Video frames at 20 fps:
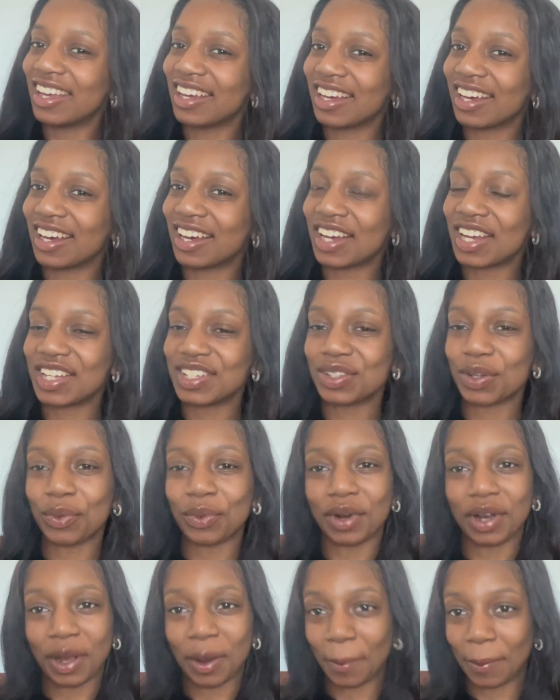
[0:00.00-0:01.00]
guys,
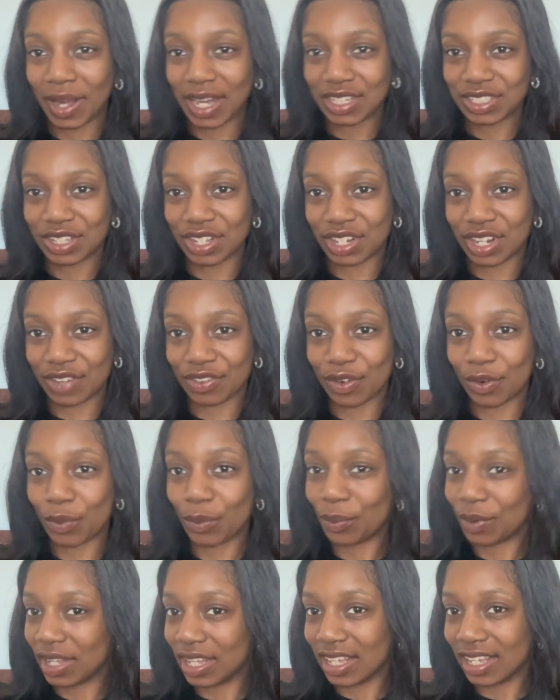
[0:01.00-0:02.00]
welcome back to another
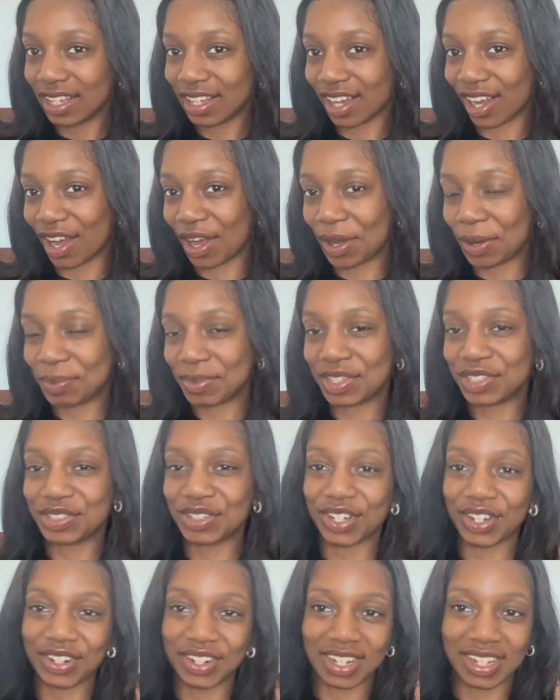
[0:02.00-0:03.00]
week. It's
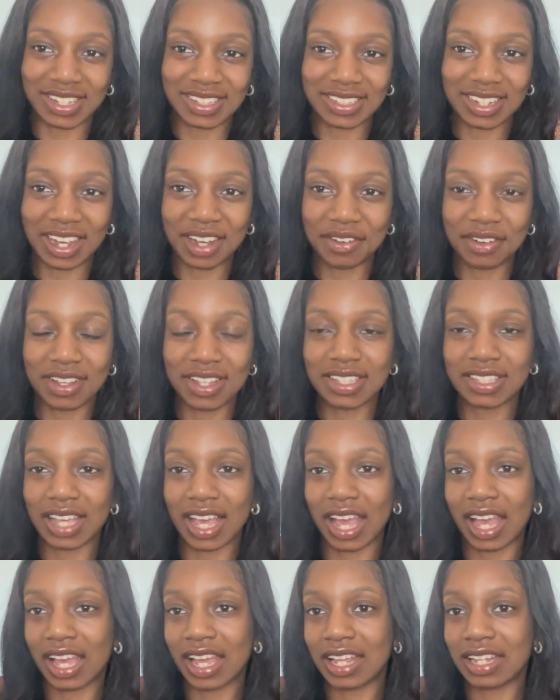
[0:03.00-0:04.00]
your girl Nurse Diaries,
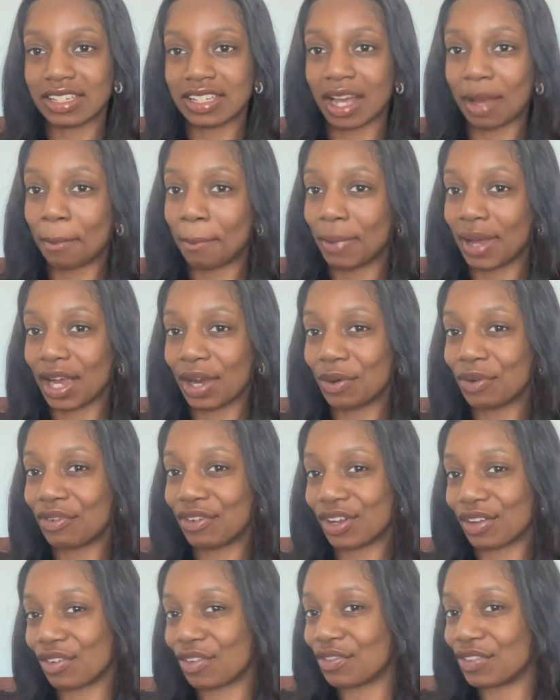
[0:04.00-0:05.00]
and I'm back with
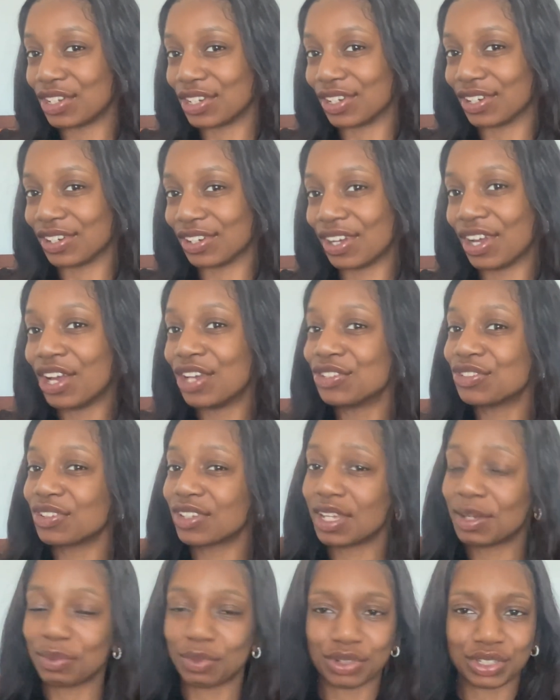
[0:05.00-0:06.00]
another video.
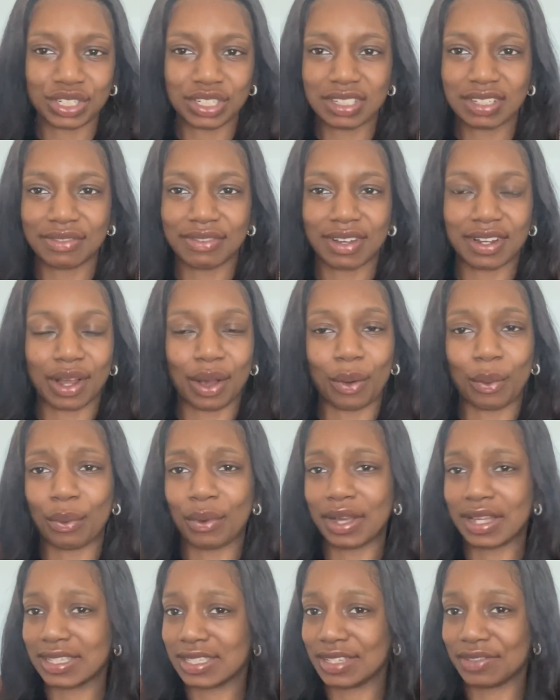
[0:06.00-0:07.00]
So keep watching to find out
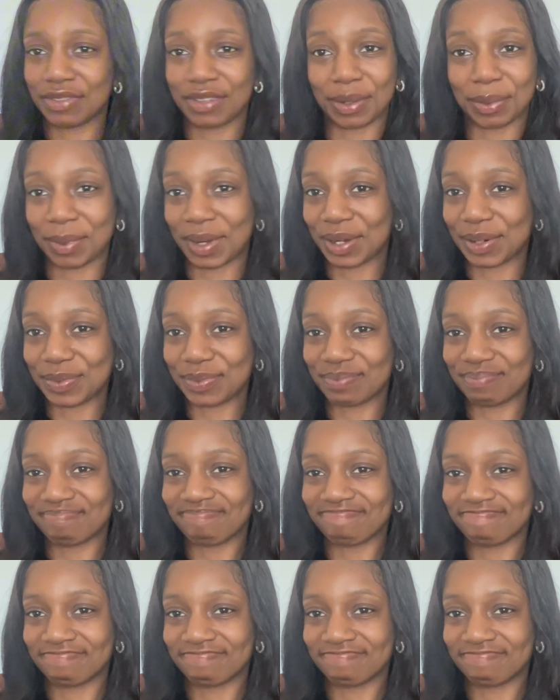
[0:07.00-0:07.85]
what it's even about.